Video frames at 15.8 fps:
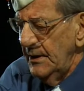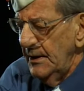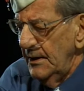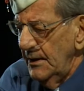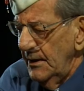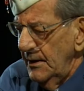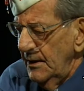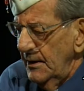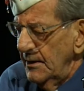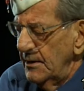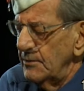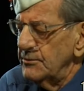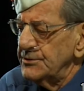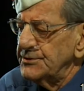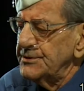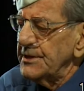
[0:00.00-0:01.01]
There were six
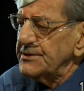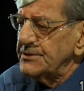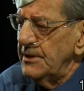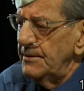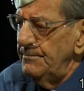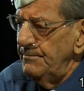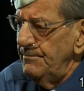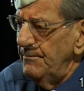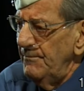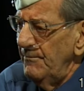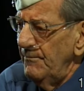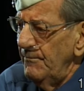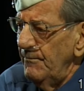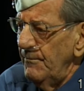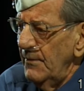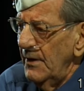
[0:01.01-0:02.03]
of them
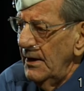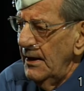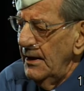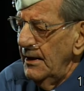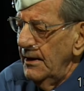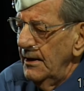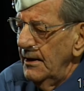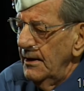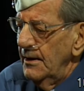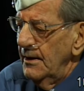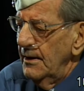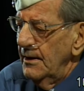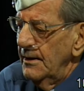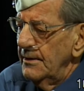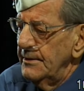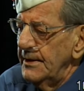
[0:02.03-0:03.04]
that
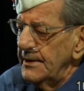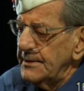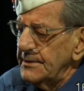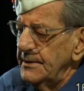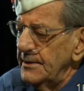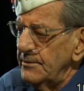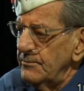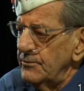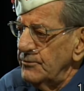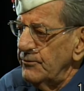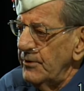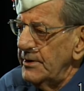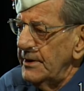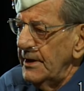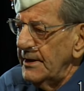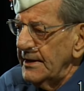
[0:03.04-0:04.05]
uh, were running out of
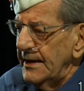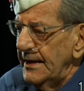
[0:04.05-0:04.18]
gas.